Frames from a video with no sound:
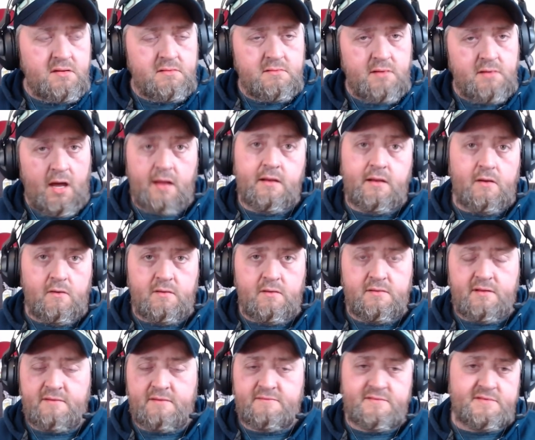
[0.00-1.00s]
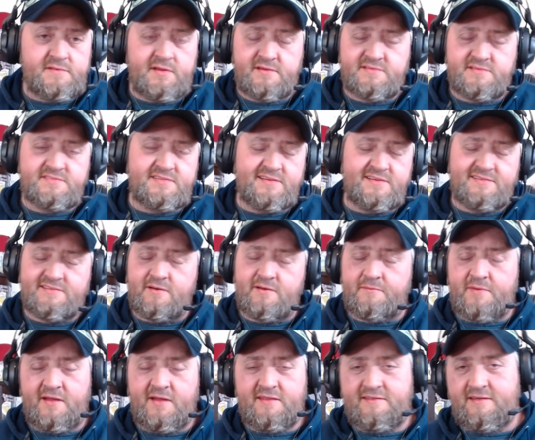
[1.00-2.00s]
I know it. Don't
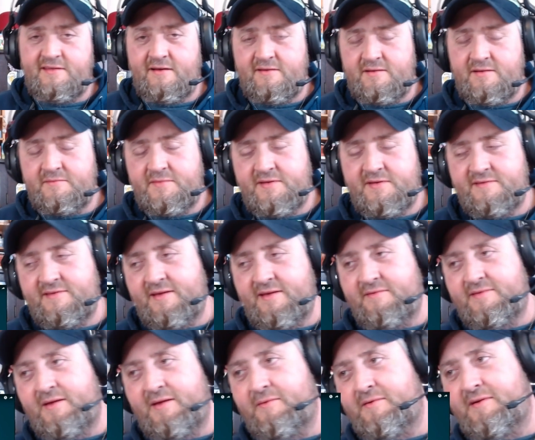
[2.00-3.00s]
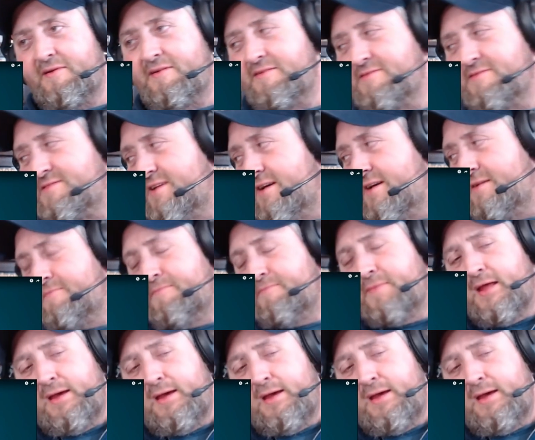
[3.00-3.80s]
bother telling them because they won't understand.